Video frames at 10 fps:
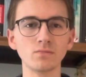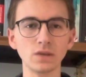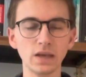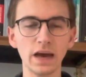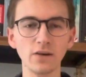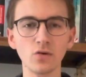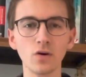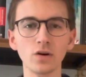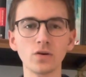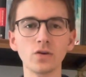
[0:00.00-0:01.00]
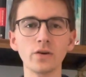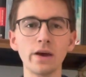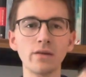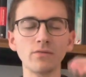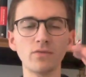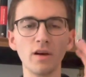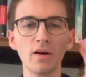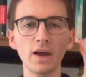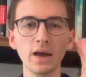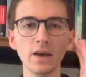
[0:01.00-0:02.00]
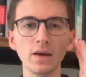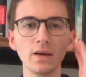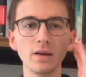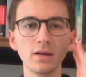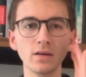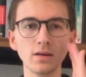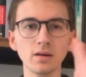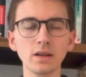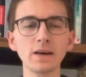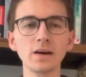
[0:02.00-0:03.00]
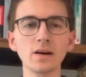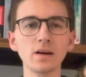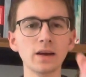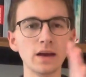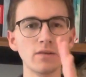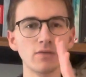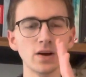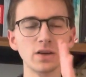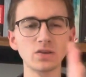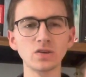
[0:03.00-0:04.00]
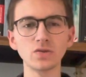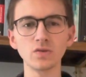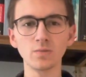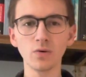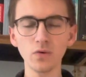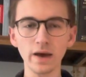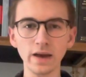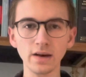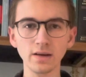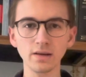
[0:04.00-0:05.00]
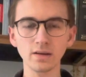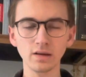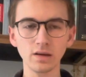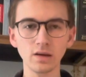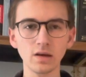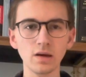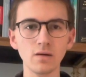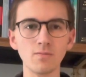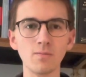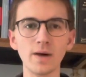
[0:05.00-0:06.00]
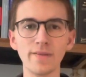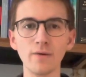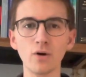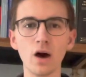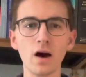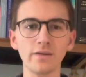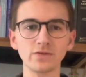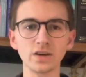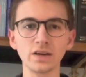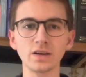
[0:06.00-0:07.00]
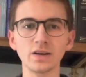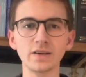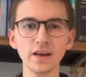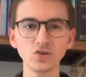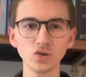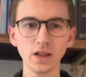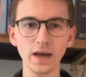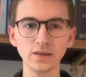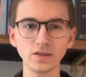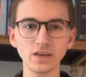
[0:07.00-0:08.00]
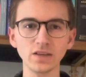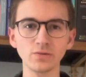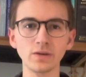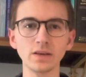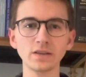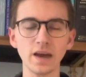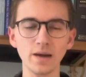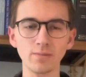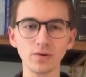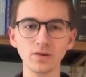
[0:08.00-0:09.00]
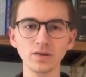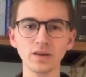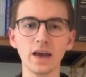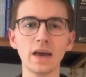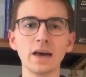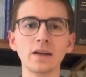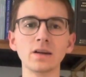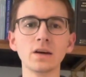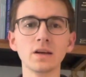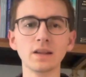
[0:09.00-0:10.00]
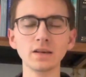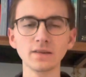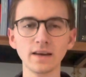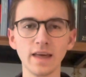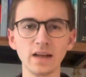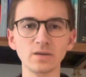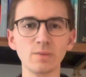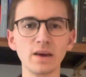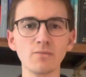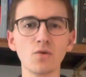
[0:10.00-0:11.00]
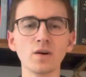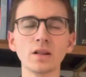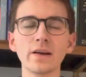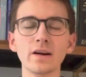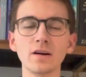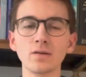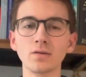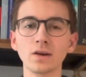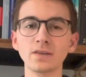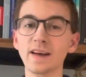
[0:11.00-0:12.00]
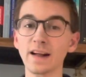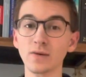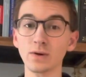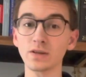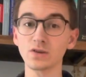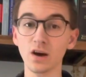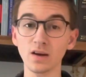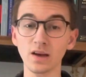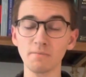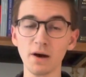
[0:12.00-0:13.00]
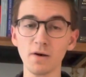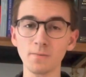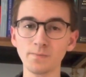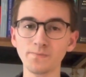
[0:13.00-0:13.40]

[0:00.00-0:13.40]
categorical and very clear and very to the point, but they will often contextualize these with examples and things like that to make it more clear exactly what they're talking about.